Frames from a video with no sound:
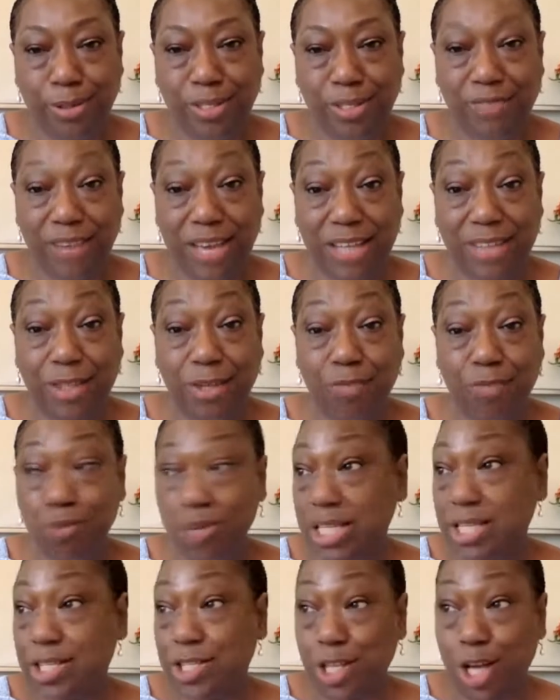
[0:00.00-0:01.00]
the fact that
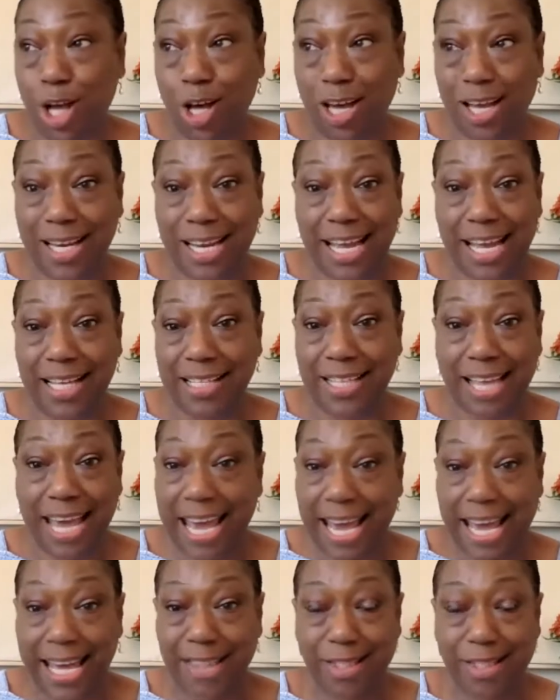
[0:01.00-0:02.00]
we saw it as,
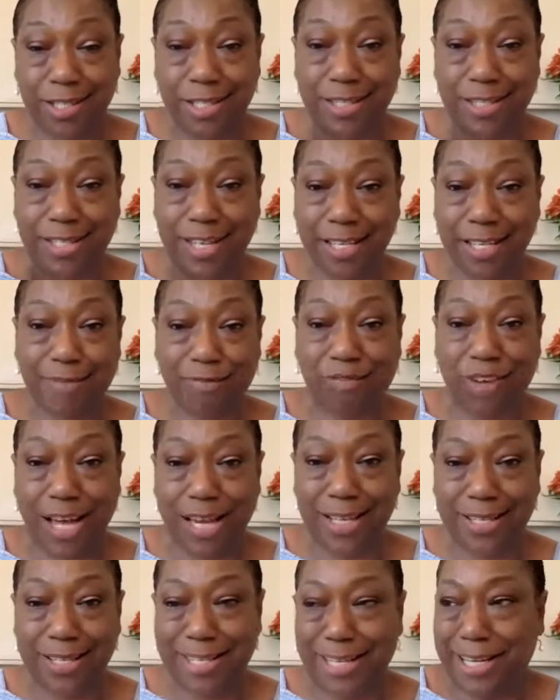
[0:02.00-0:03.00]
hey, this is us
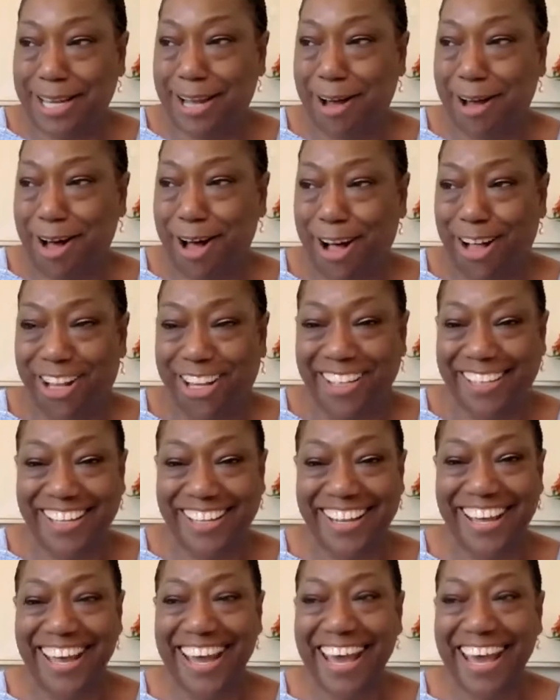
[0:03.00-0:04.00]
fighting City Hall,